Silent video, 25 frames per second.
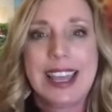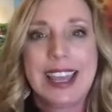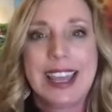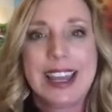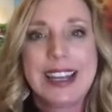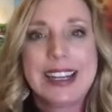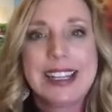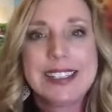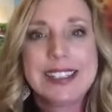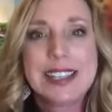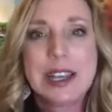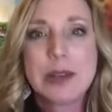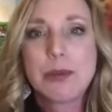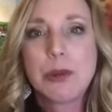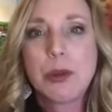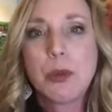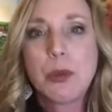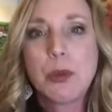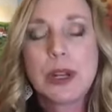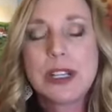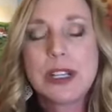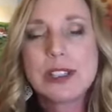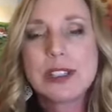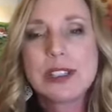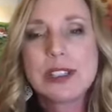And he said, well,
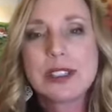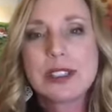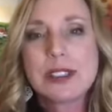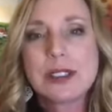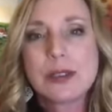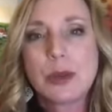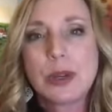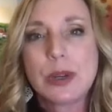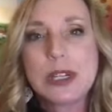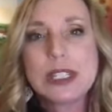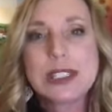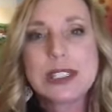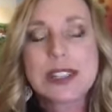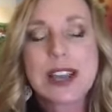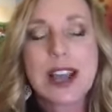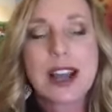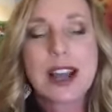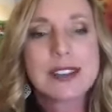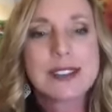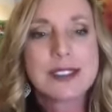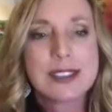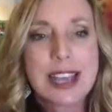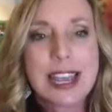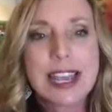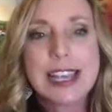what is
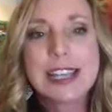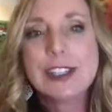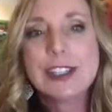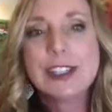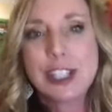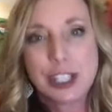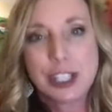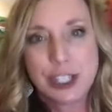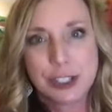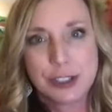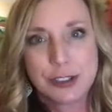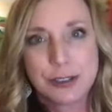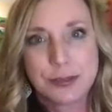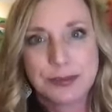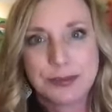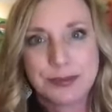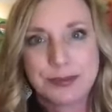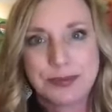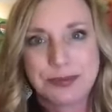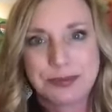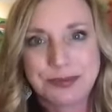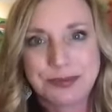God saying to you?